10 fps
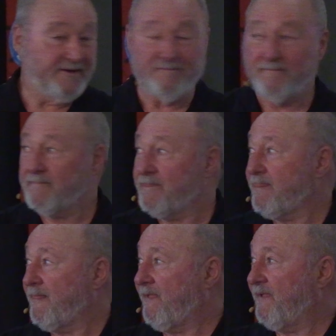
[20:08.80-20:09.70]
Okay,
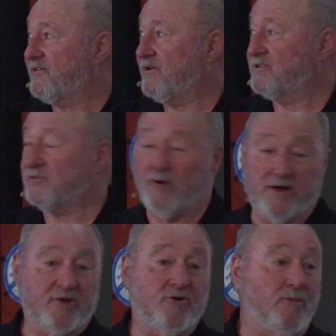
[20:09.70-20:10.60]
so it's
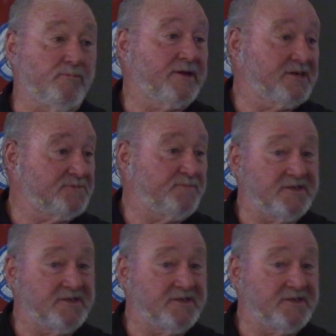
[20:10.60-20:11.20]
quite a complex